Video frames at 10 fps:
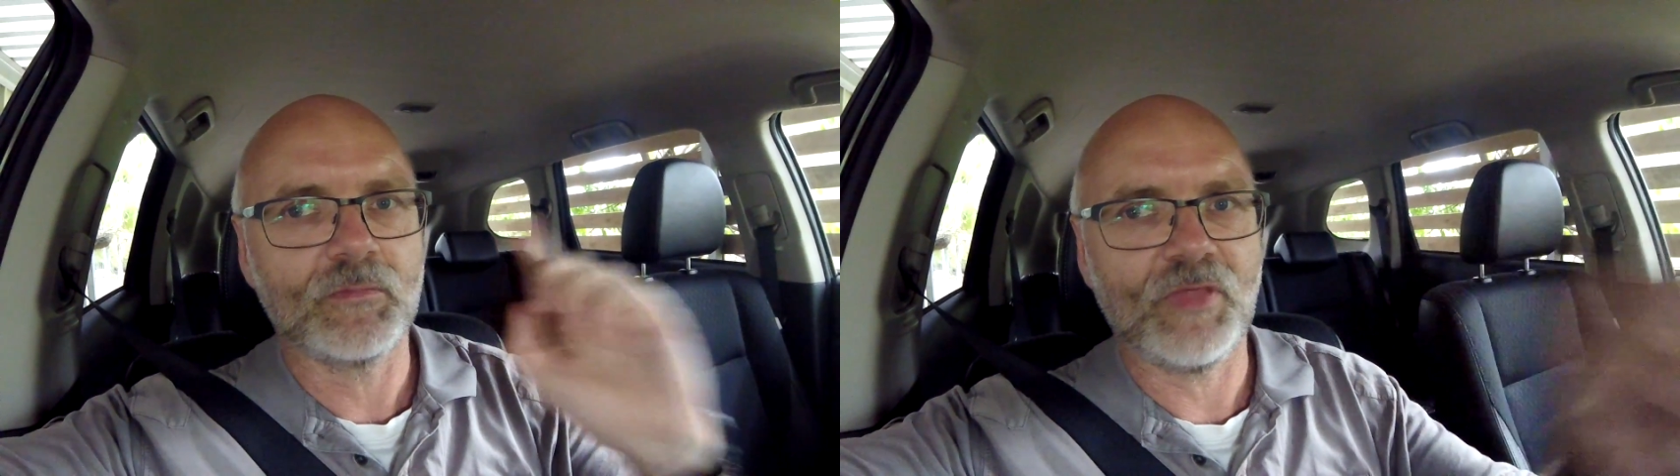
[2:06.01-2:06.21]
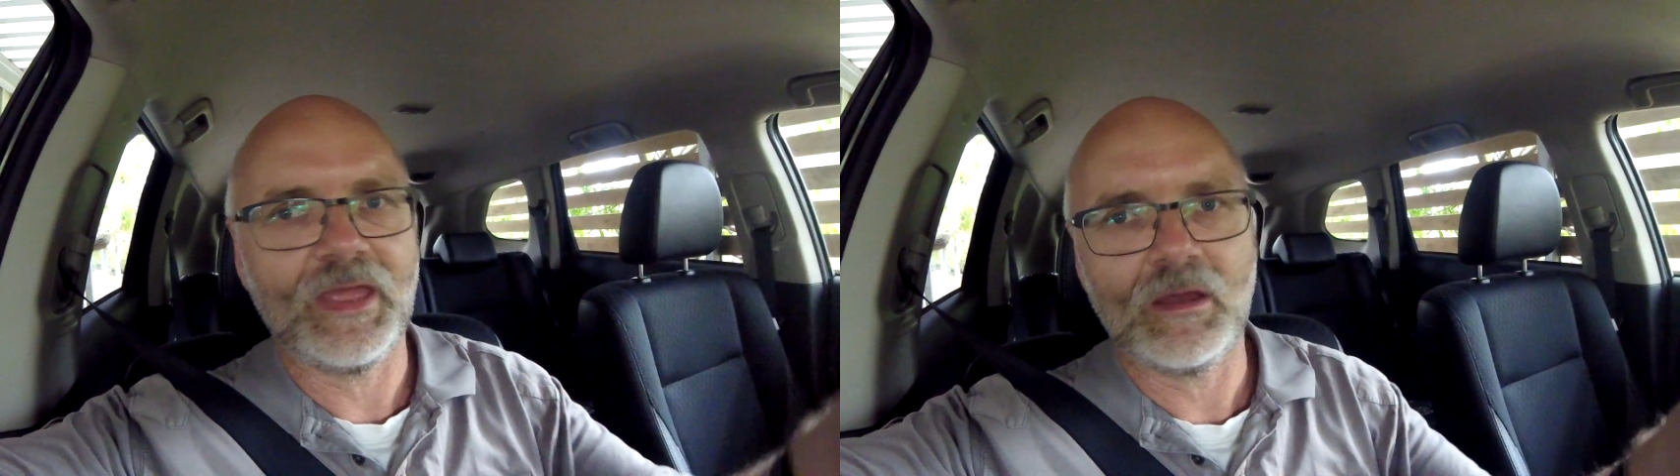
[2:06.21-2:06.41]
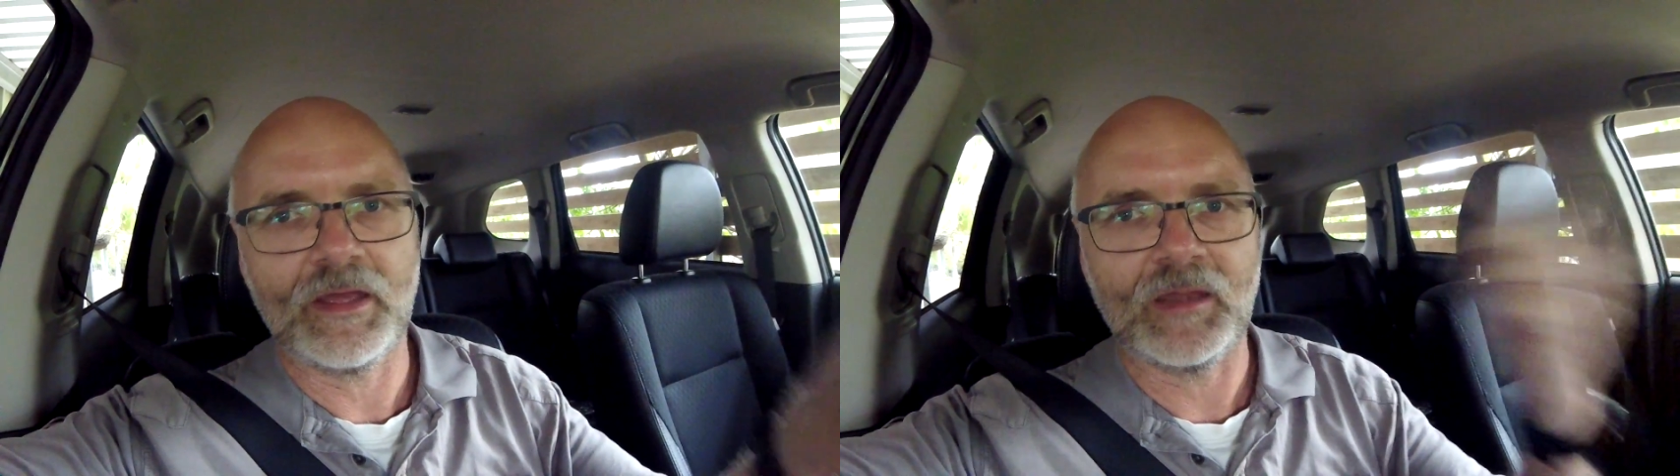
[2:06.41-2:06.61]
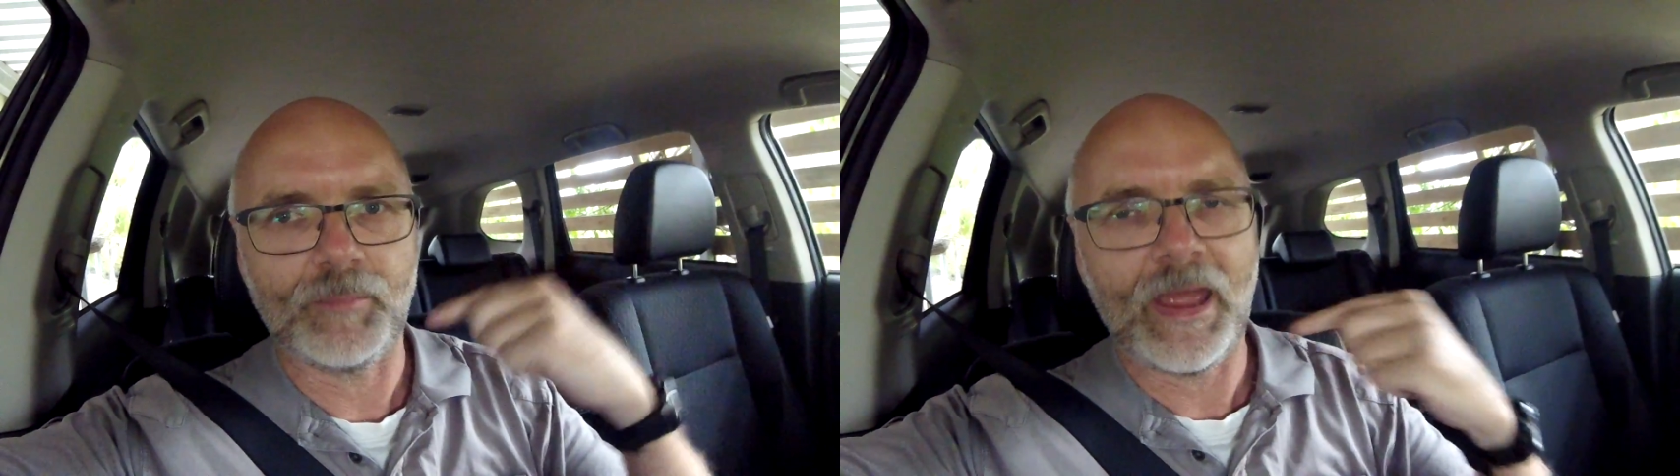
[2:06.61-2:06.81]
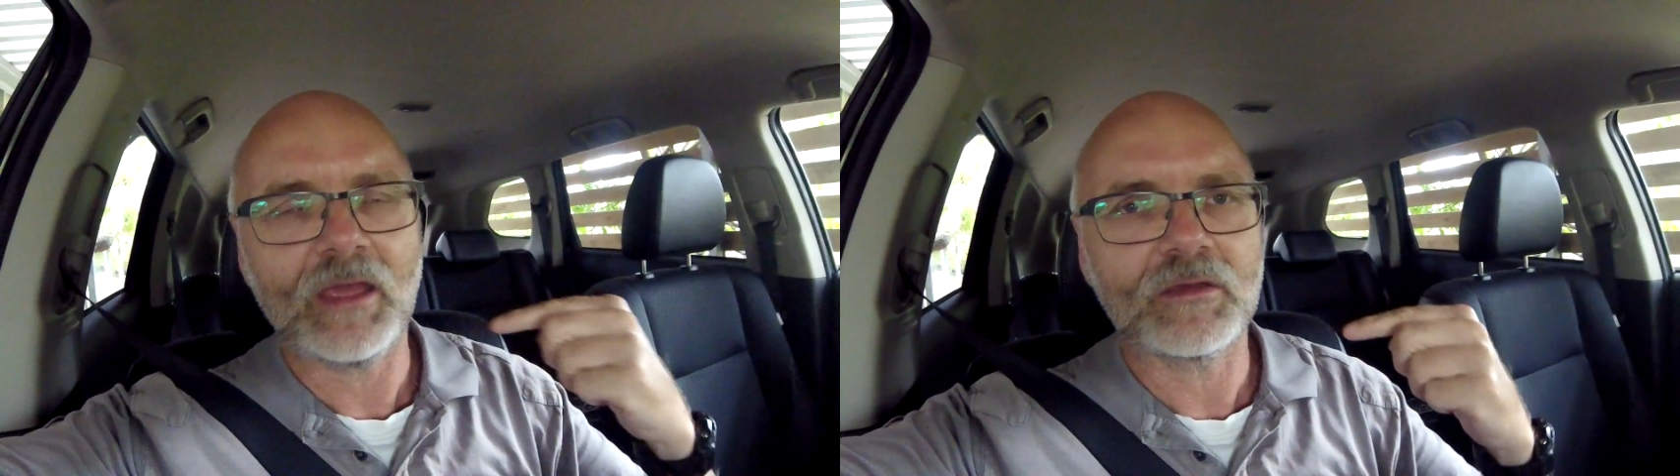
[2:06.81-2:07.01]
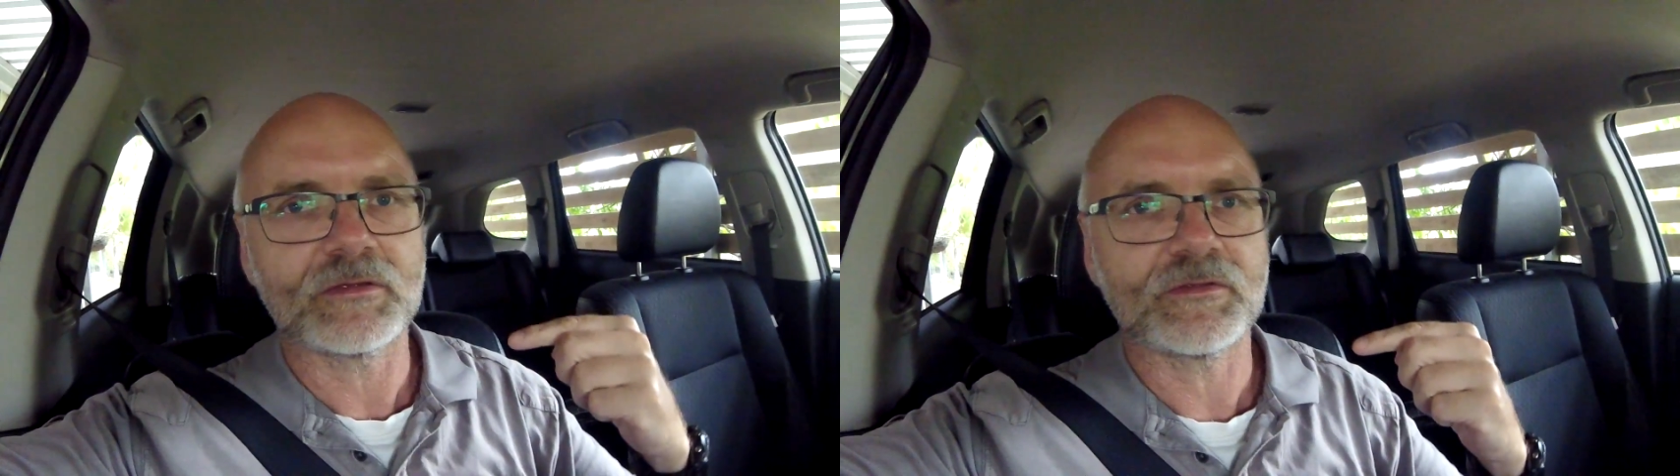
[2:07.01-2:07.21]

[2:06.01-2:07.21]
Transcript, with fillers: there and back,